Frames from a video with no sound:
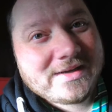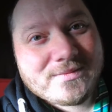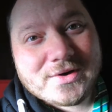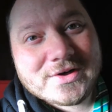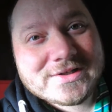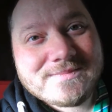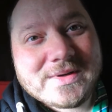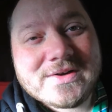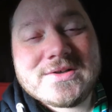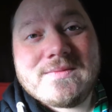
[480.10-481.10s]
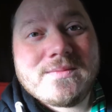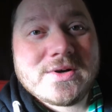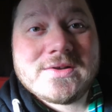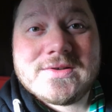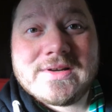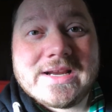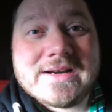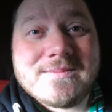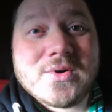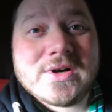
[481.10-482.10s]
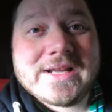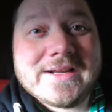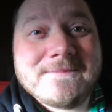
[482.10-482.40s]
worse because we were also there in the morning.